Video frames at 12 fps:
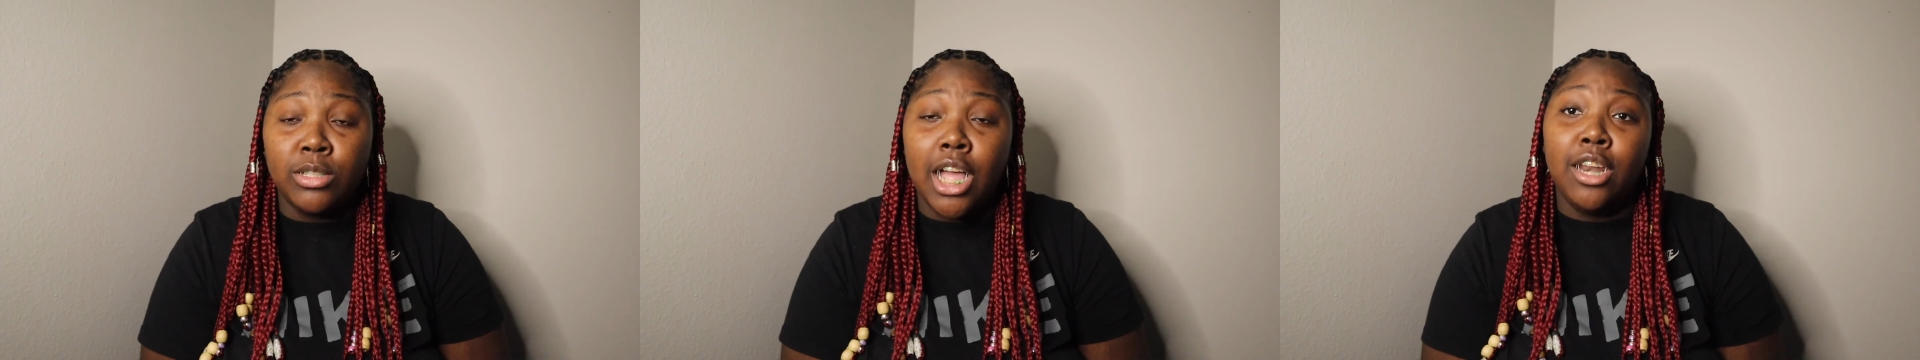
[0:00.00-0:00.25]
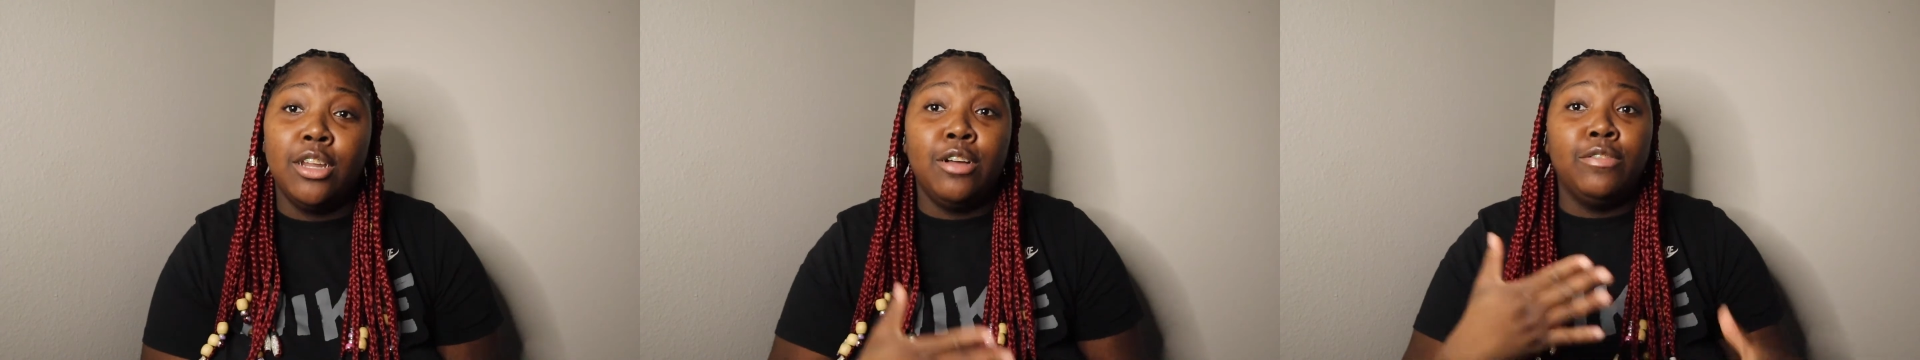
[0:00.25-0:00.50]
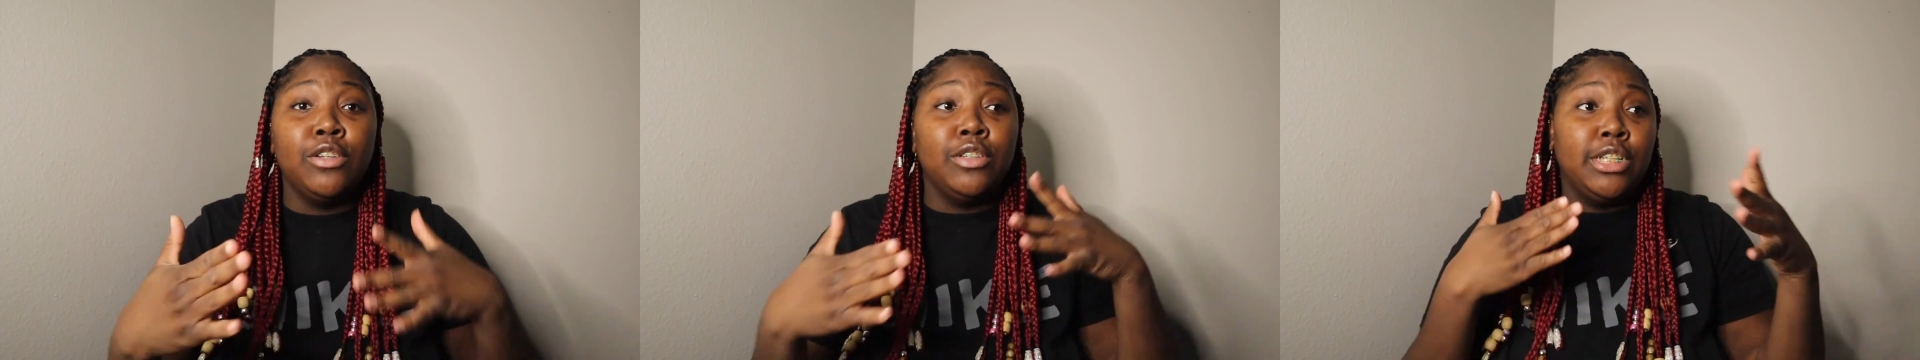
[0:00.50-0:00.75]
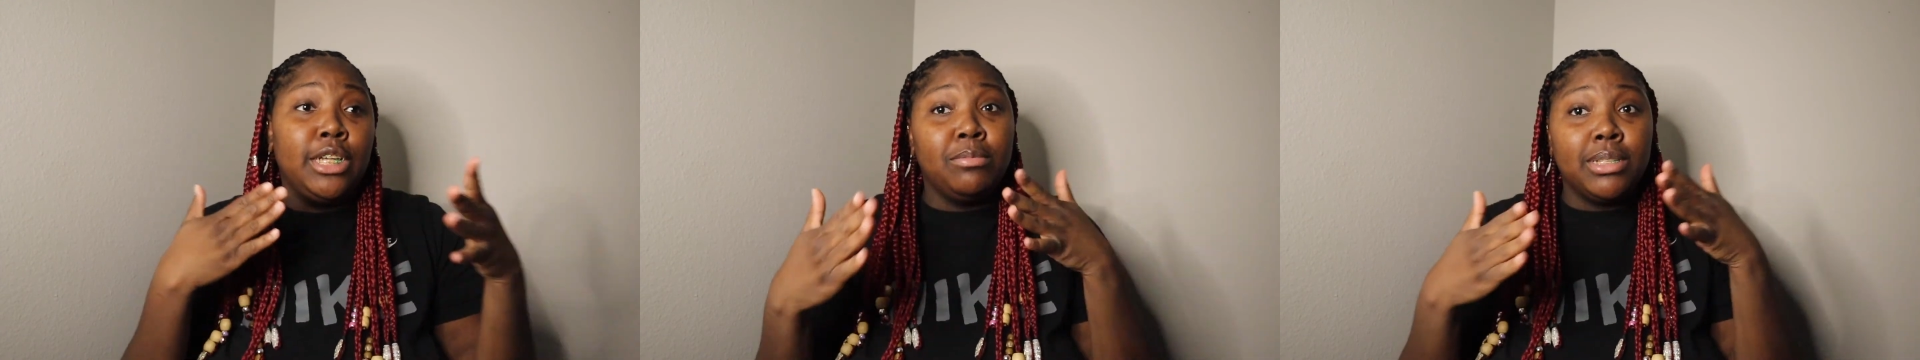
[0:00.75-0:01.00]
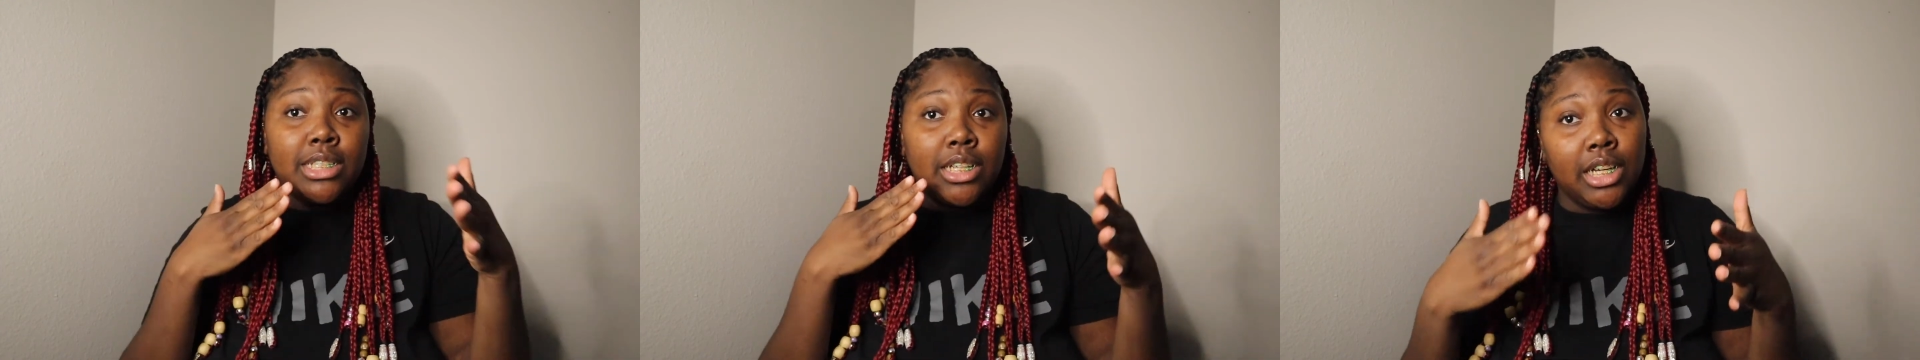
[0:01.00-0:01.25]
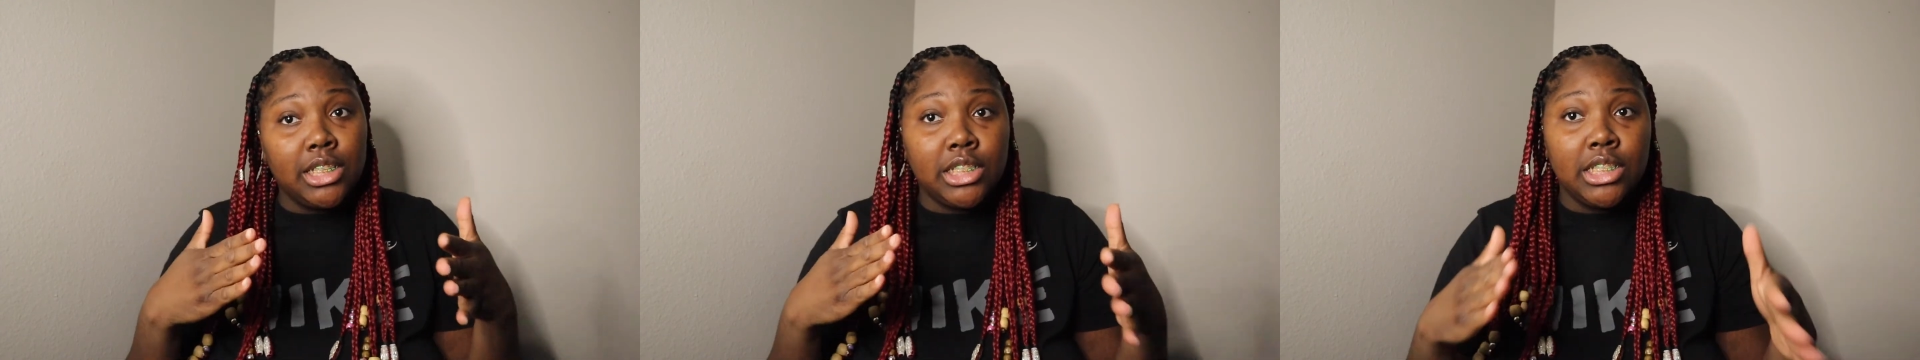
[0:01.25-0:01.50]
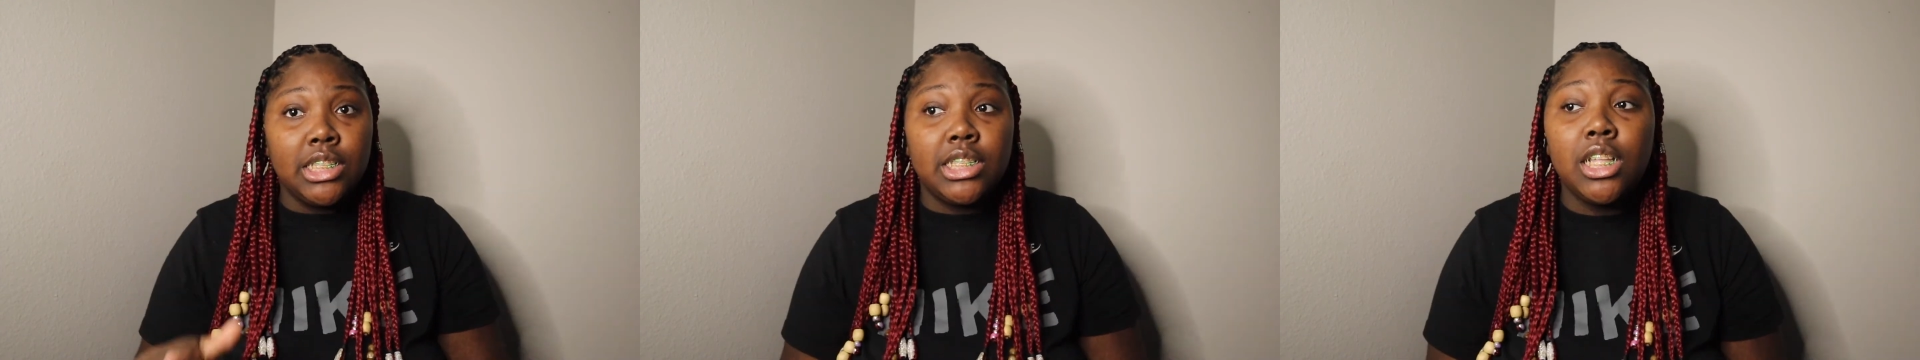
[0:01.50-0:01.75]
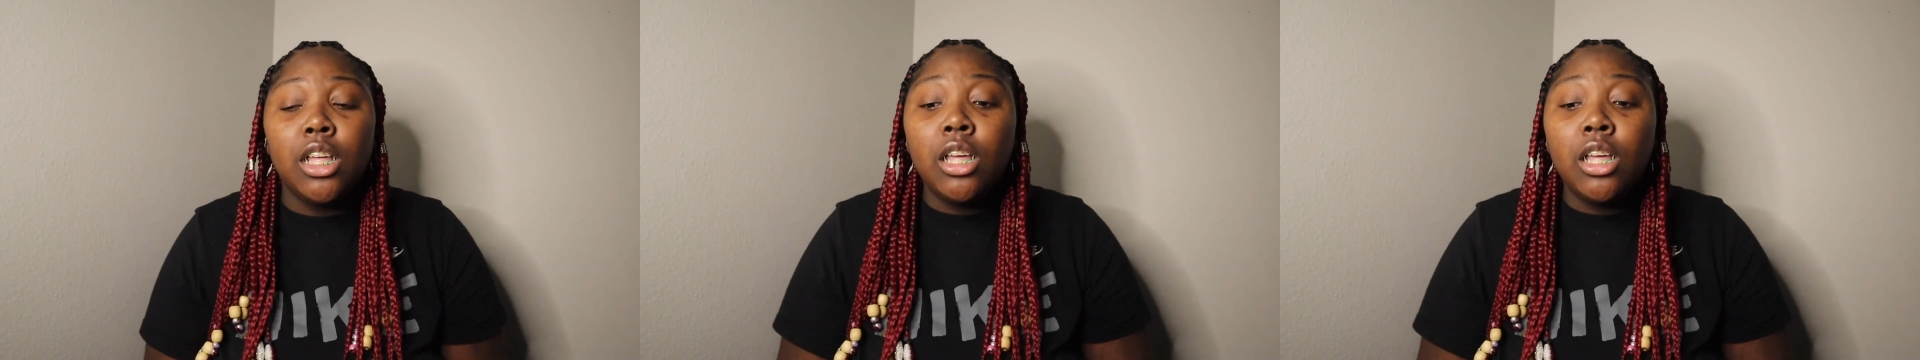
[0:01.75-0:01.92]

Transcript: Y'all love little deep discussions.